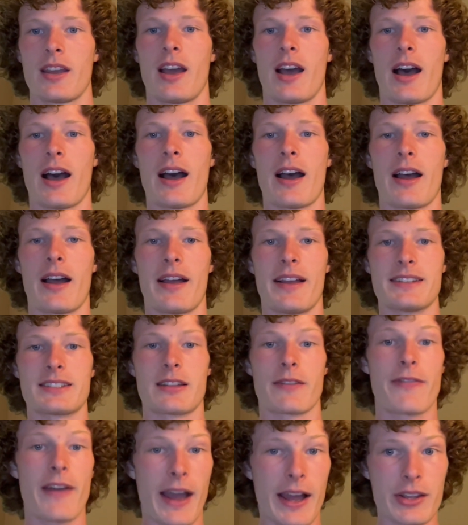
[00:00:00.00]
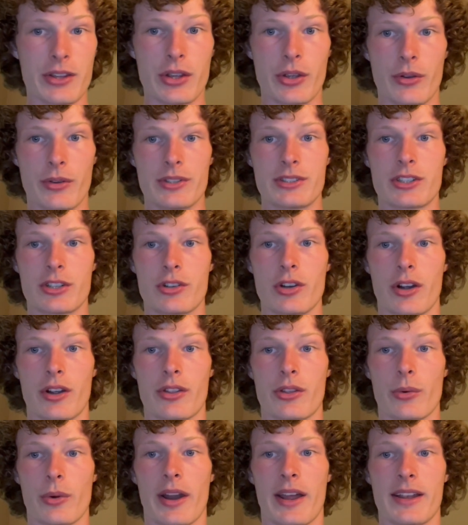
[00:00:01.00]
is the fat used to cook
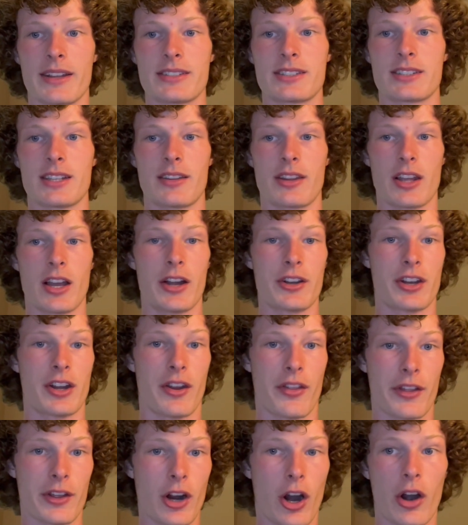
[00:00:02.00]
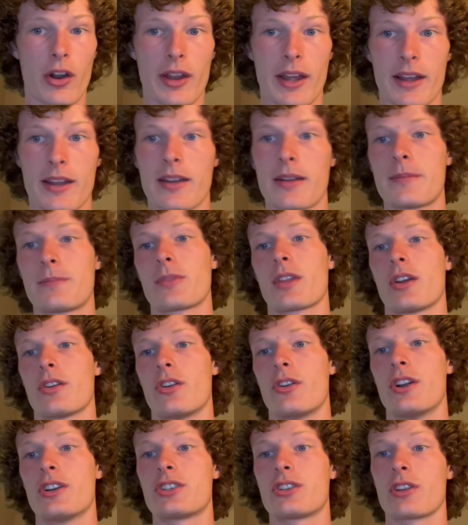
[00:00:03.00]
the rice and the onion and the garlic.
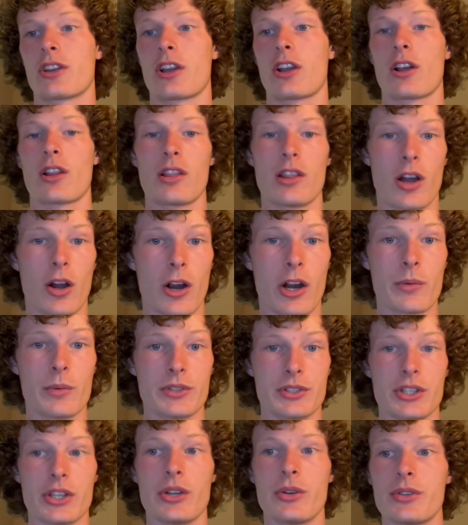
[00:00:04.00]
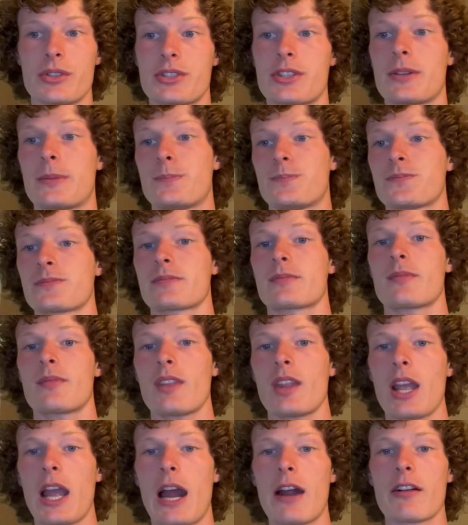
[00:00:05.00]
Traditionally, lard was used.
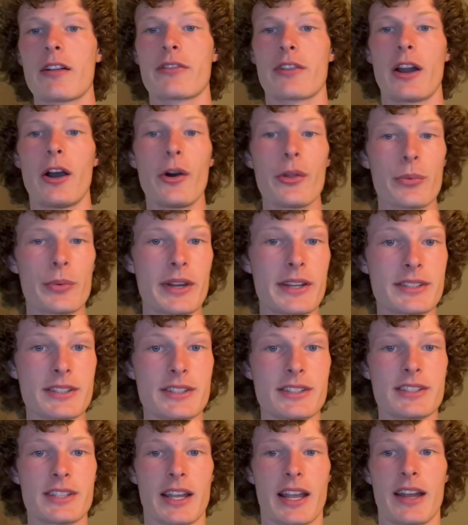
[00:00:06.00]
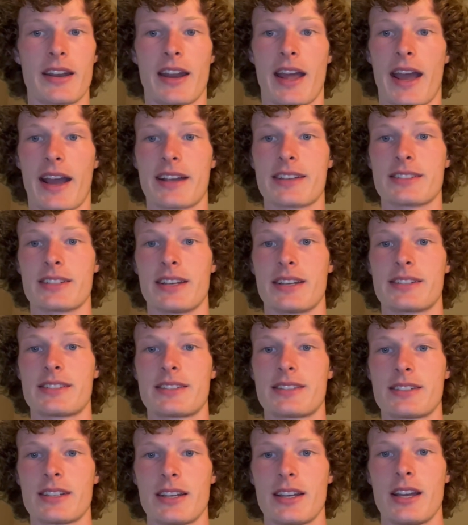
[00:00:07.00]
However, for health reasons and
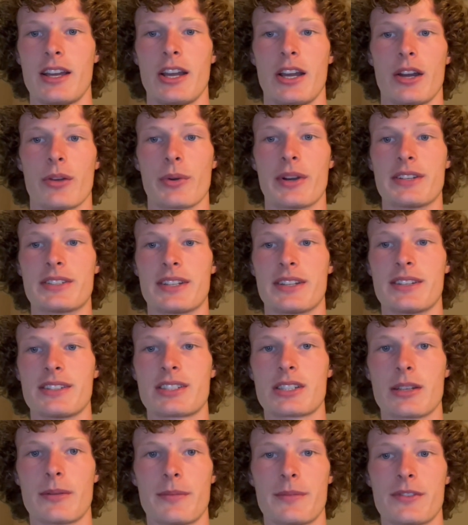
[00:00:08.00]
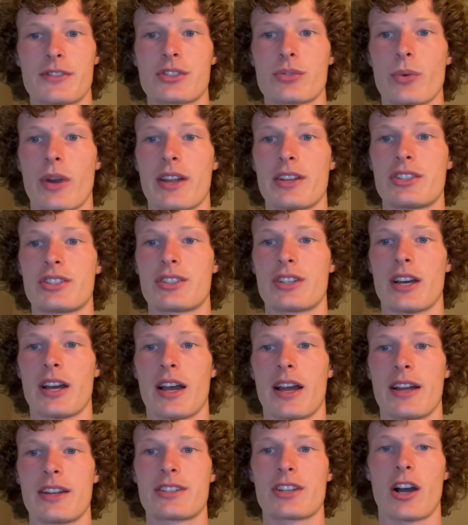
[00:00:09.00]
access reasons, some have switched
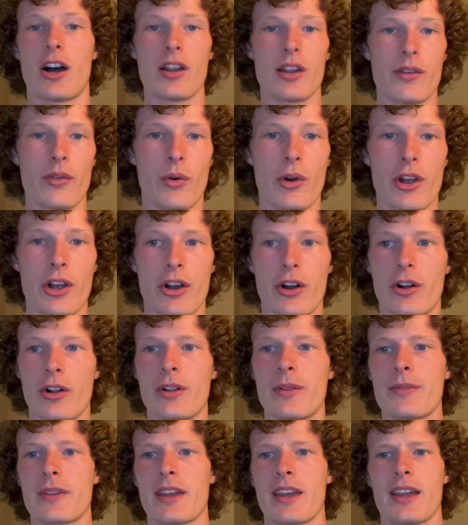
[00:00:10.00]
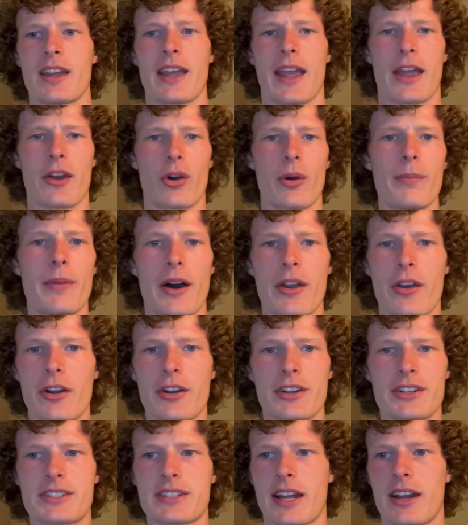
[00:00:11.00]
to olive oil and or butter,
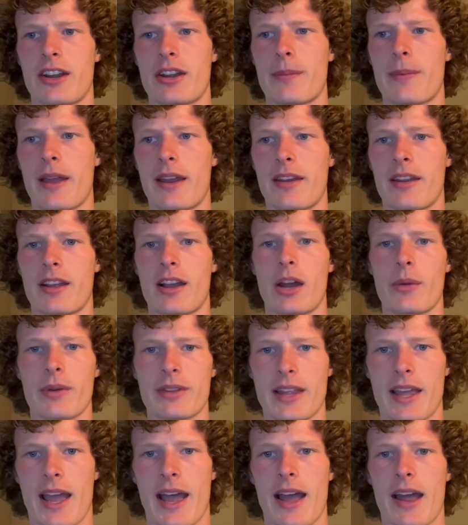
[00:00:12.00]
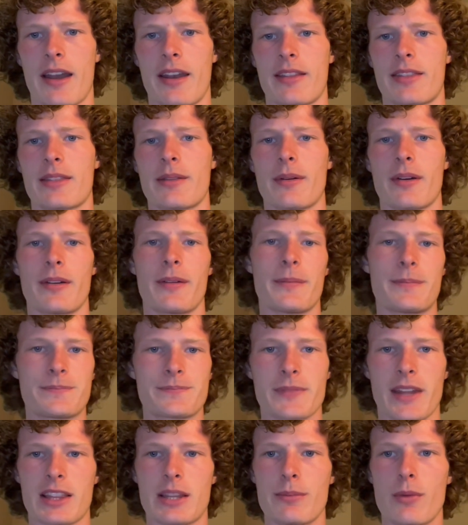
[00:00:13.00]
just kind of depending on what they had at
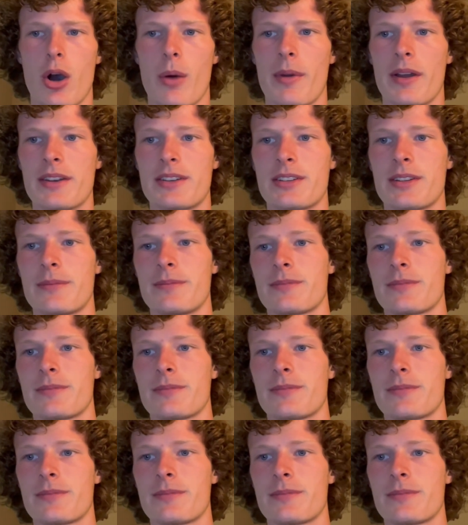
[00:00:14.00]
the moment.